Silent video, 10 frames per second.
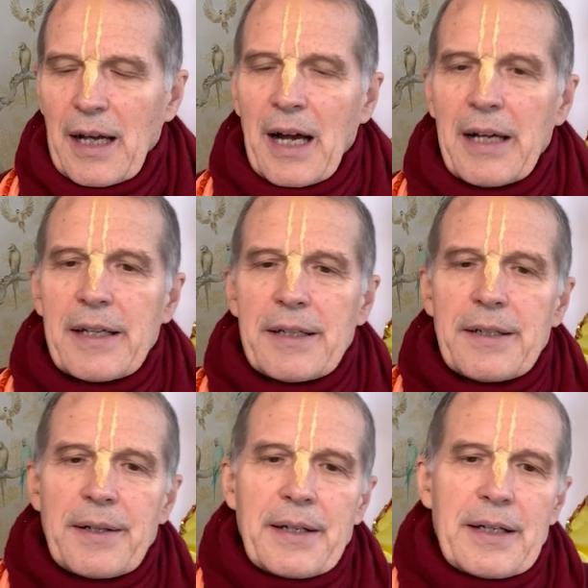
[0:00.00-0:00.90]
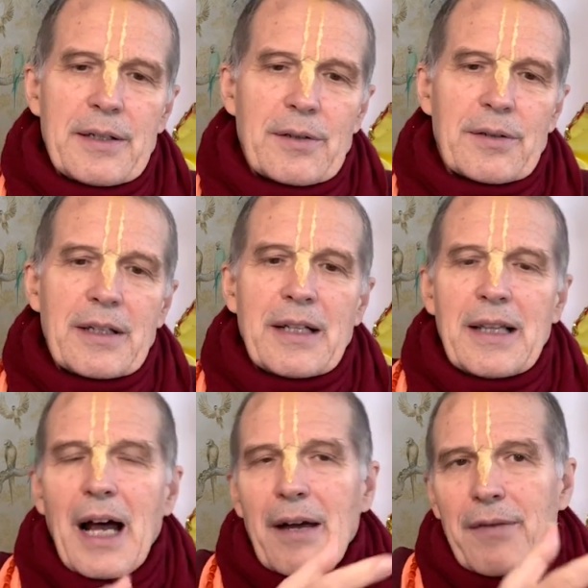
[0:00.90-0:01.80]
iron into the
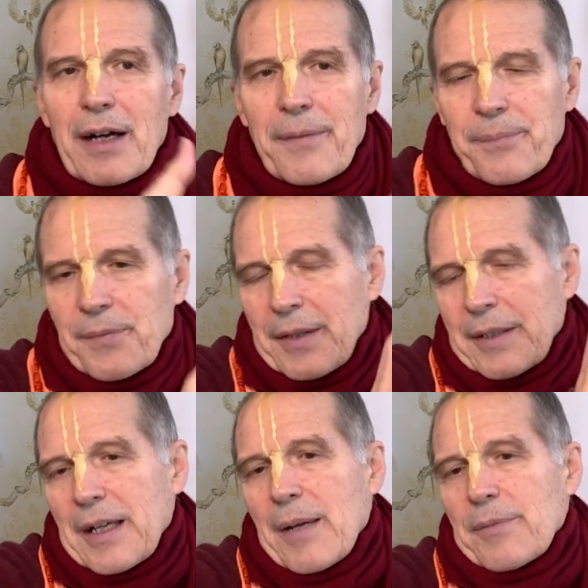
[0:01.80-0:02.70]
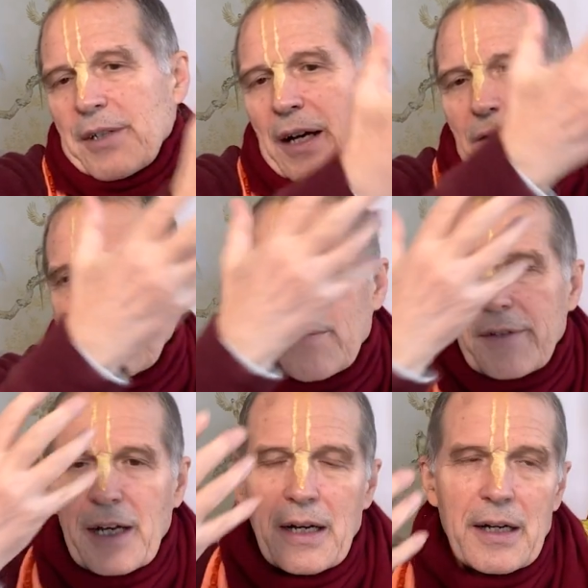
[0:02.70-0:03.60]
lava that comes out of
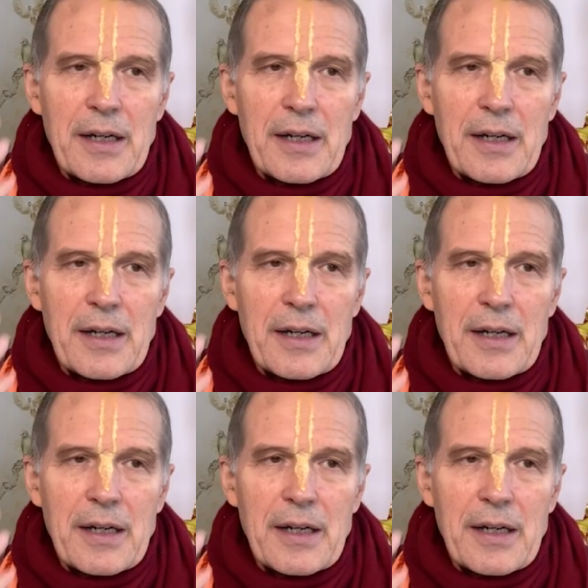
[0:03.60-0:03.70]
the